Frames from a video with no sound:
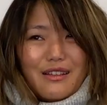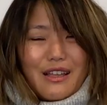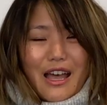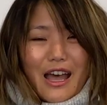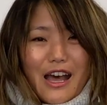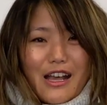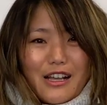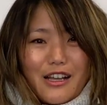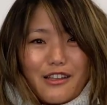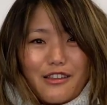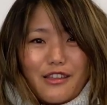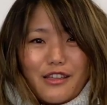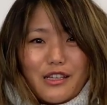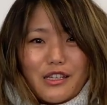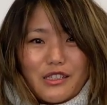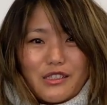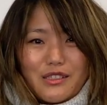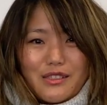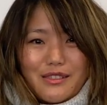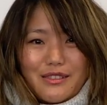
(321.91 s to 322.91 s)
hack I think
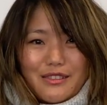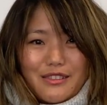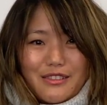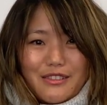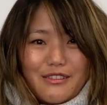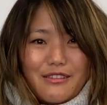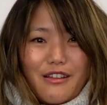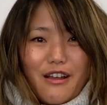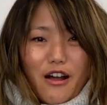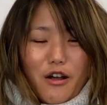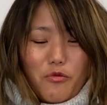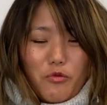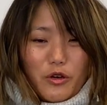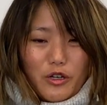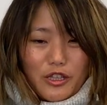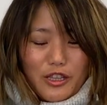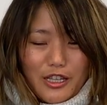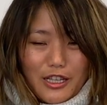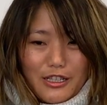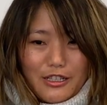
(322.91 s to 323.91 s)
is not
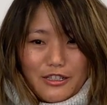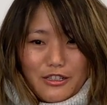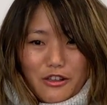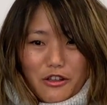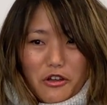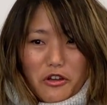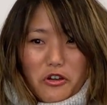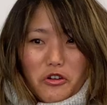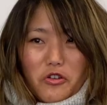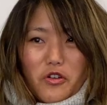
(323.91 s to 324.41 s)
worth it. So